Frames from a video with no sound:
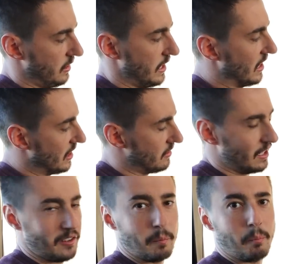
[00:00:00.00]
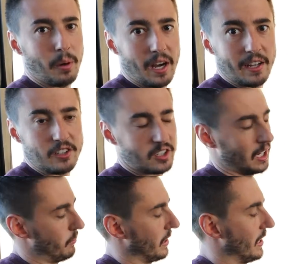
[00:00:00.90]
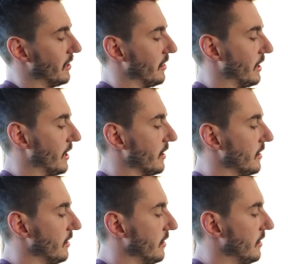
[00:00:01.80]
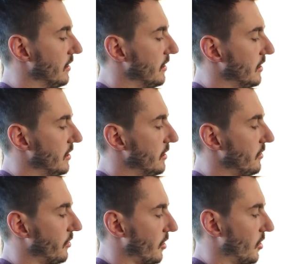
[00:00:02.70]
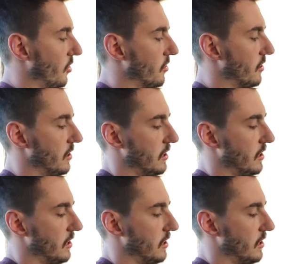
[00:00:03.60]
and it doesn't even budge coming out of there. So,